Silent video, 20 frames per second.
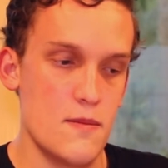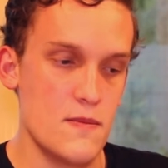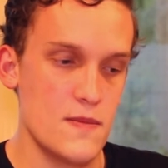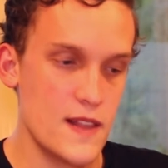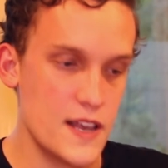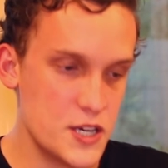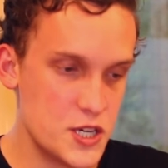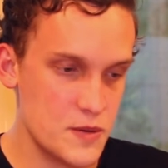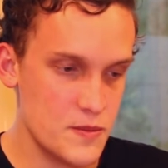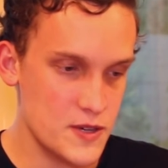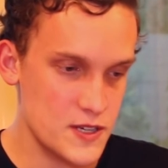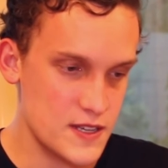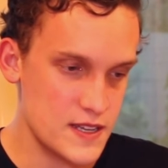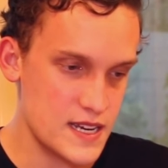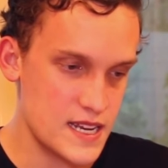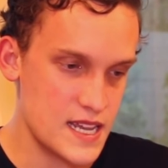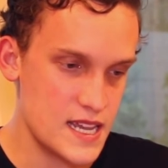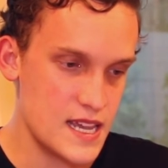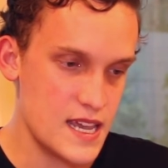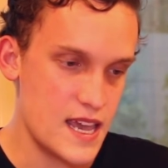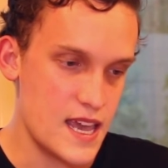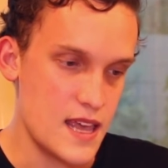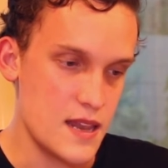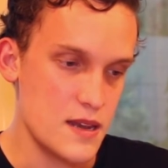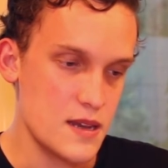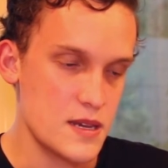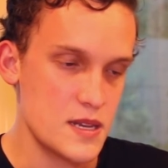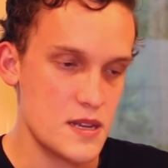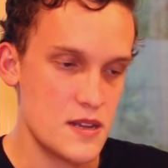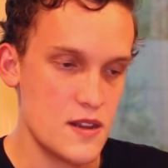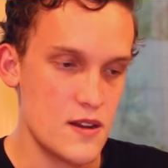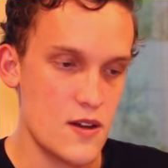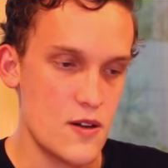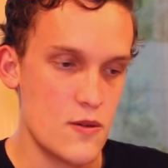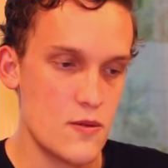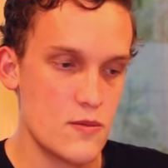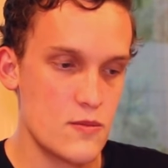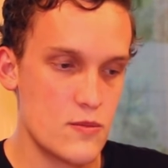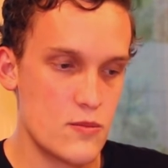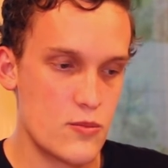legibility and,
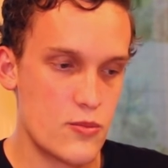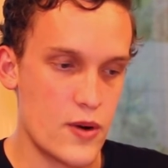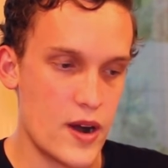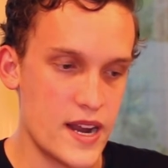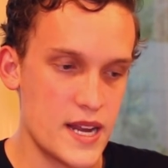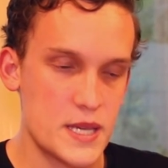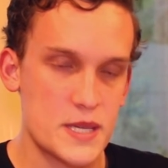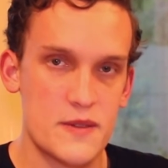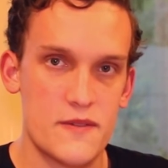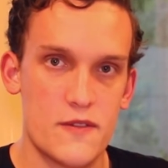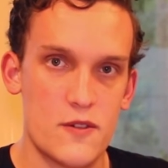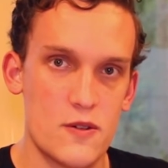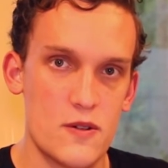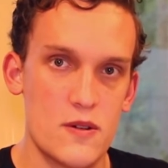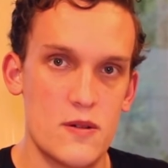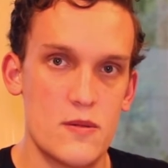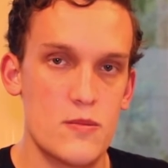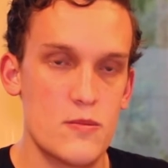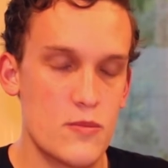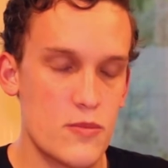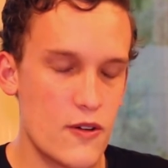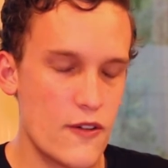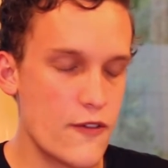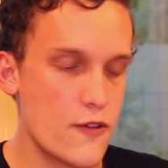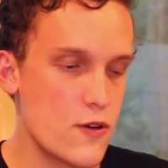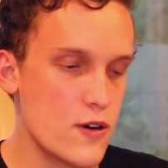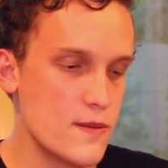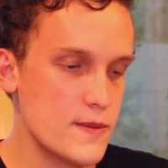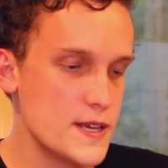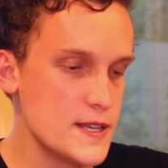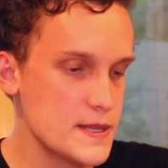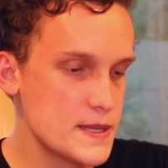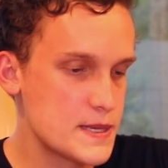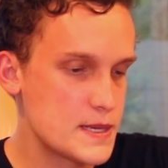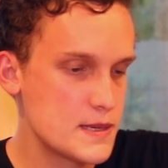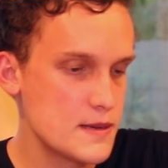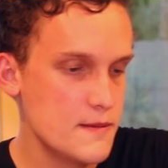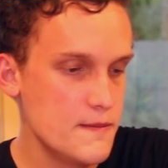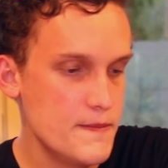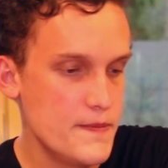price for
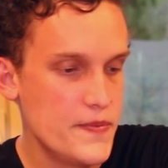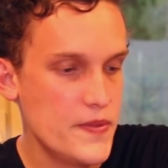performance.